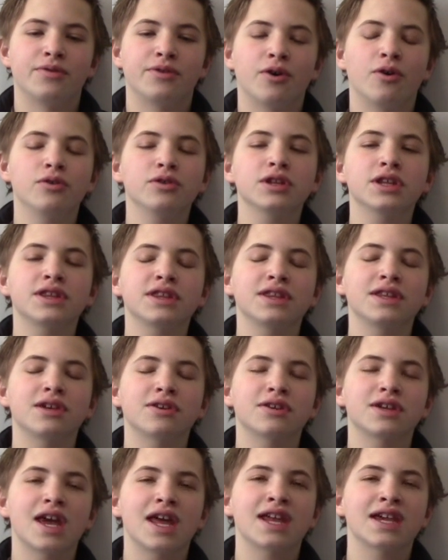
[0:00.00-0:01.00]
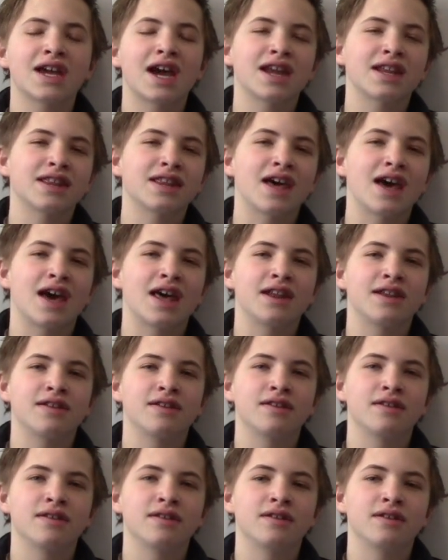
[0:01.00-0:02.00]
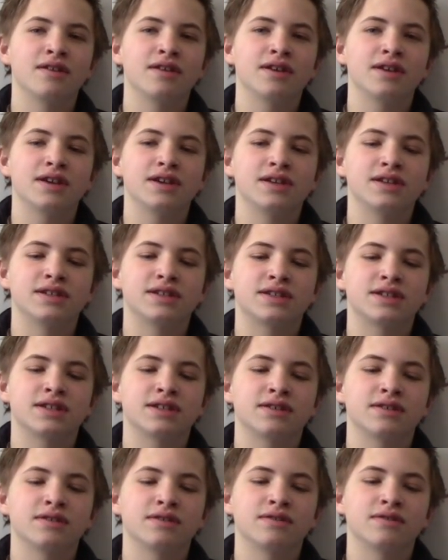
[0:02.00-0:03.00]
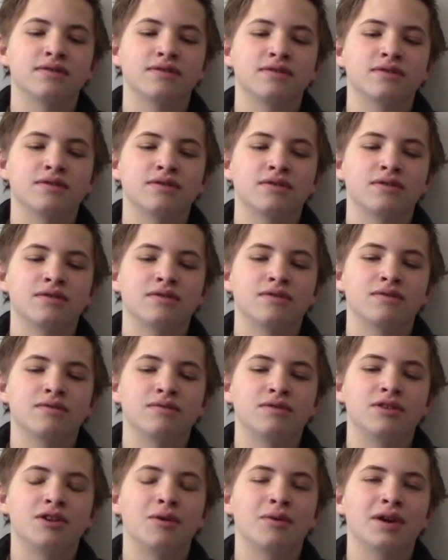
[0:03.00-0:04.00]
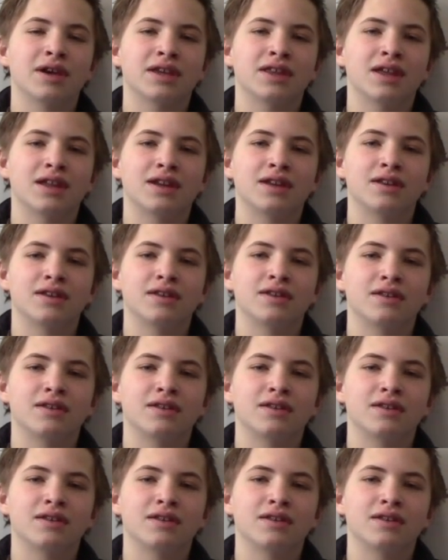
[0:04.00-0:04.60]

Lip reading: the only thing that you're getting out of that is knowing that